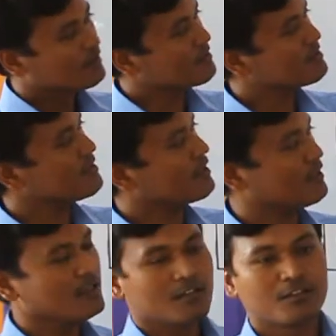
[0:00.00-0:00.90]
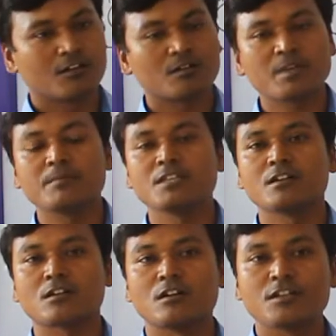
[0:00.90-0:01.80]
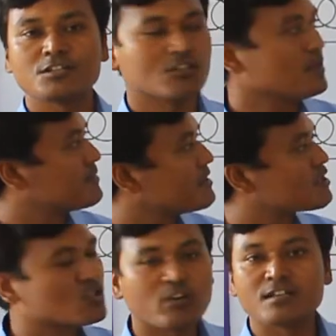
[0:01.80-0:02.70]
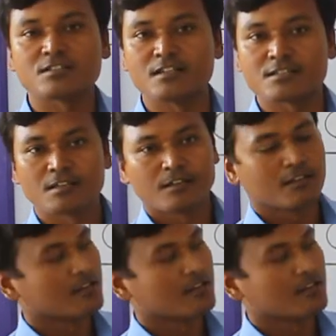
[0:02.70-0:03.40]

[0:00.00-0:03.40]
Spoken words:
The second, there may be the condition of disjoint sets.